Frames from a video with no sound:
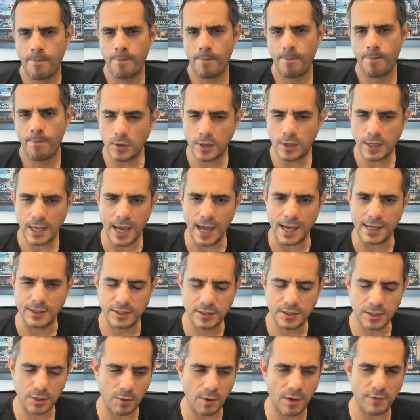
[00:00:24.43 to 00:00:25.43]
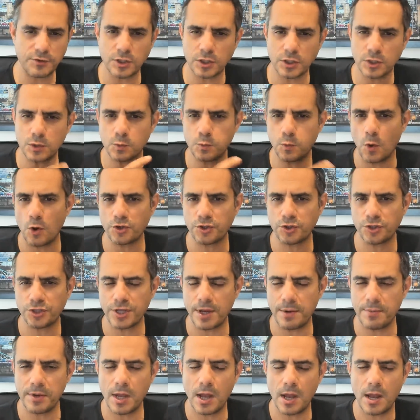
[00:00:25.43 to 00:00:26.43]
Okay, so I've just watched
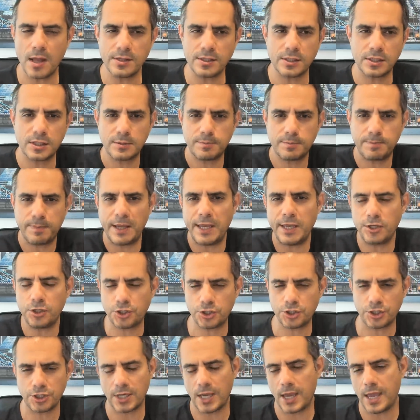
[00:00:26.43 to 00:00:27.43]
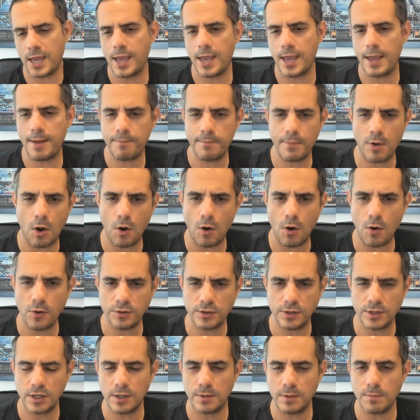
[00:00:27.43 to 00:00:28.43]
Jeremy Hunt's speech
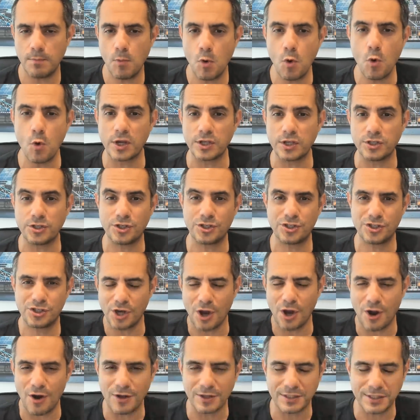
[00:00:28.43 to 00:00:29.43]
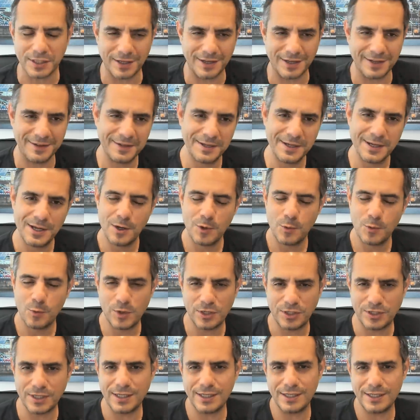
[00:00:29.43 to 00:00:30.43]
on the Mortgage Charter,
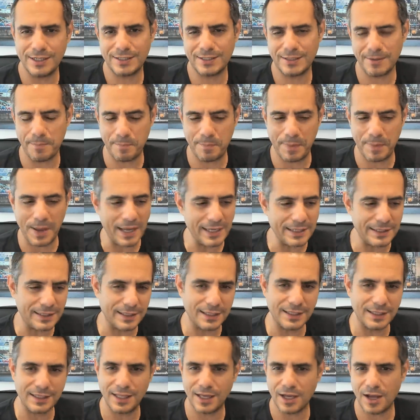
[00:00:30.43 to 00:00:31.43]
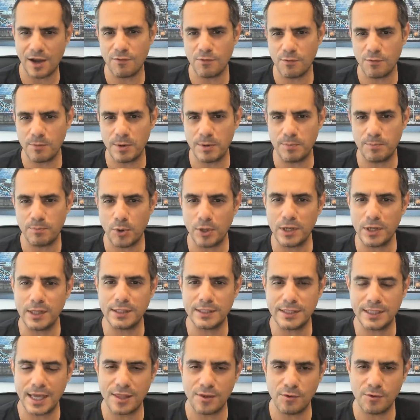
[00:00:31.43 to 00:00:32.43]
which is basically the government
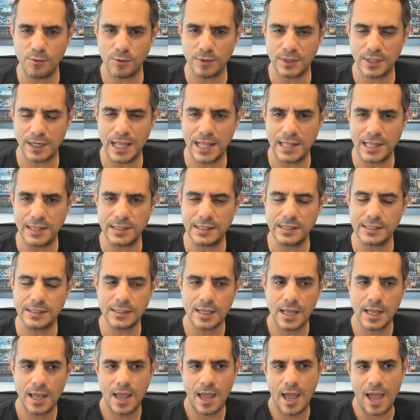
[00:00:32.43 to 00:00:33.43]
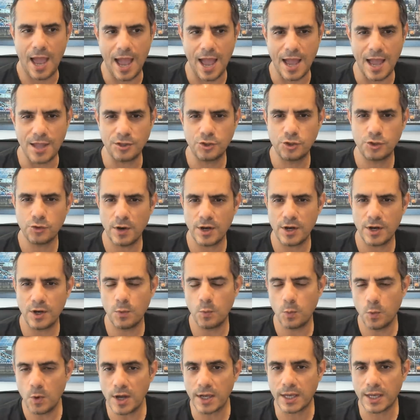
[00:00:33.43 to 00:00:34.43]
pulling together all the lenders and trying
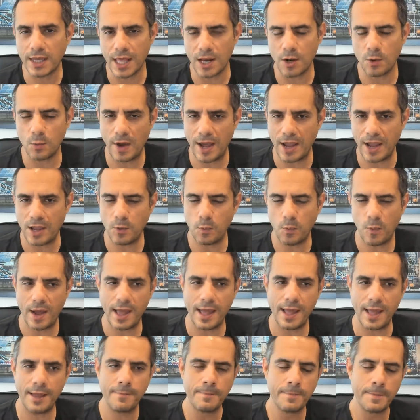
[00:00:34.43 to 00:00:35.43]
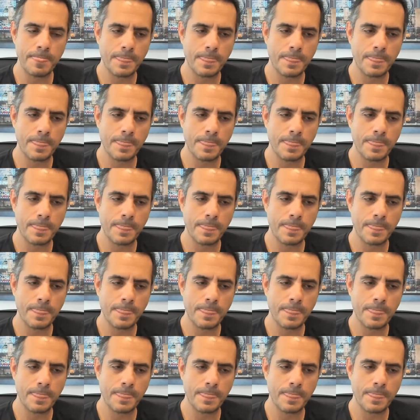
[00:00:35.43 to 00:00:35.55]
to work out a way where